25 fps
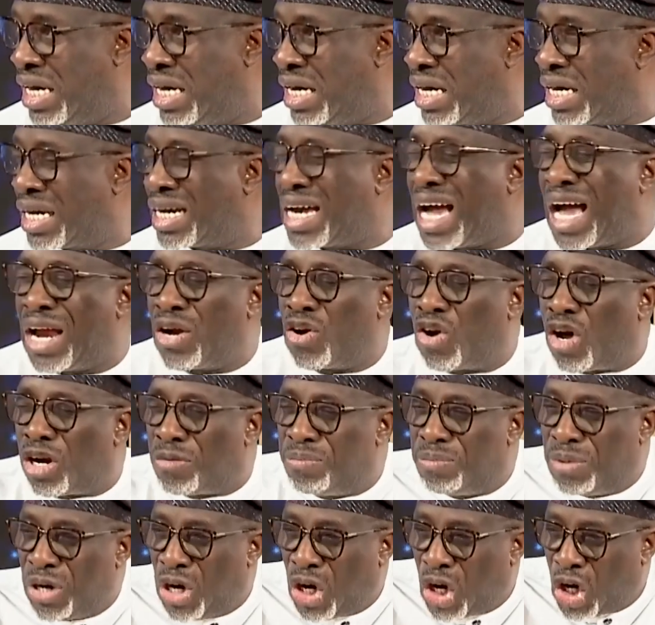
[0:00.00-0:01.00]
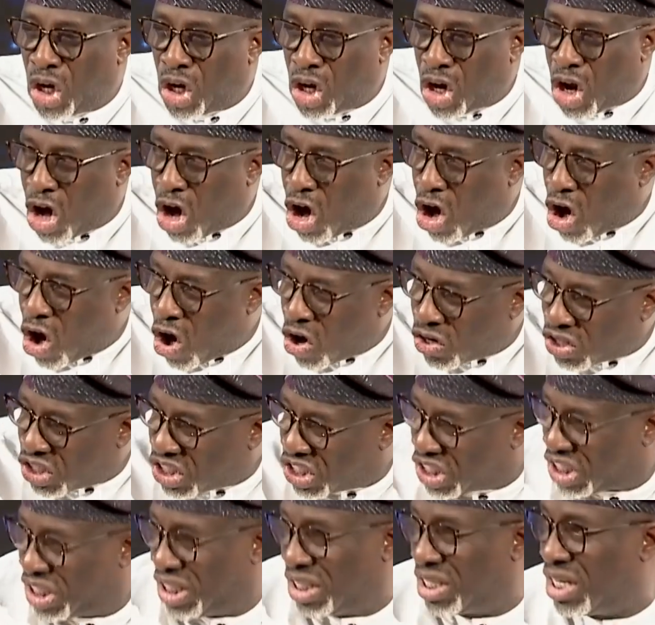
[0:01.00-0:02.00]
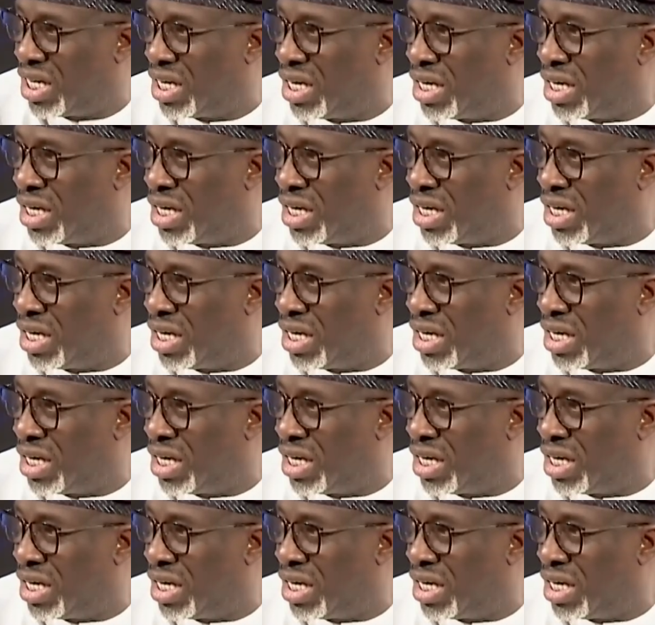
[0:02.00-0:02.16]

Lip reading: cannot be lost